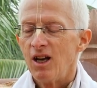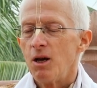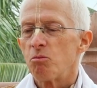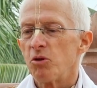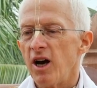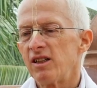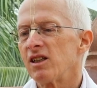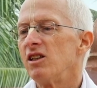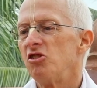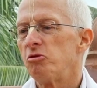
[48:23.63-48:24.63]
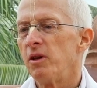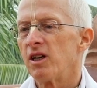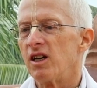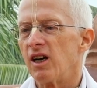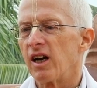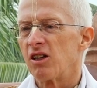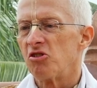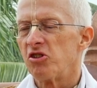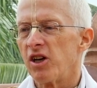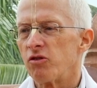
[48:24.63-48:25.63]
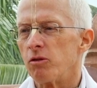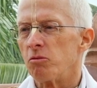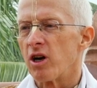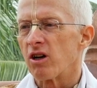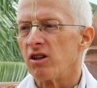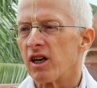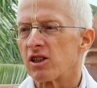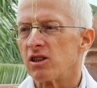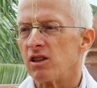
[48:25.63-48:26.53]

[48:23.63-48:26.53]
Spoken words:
Practically speaking, I can say from recollection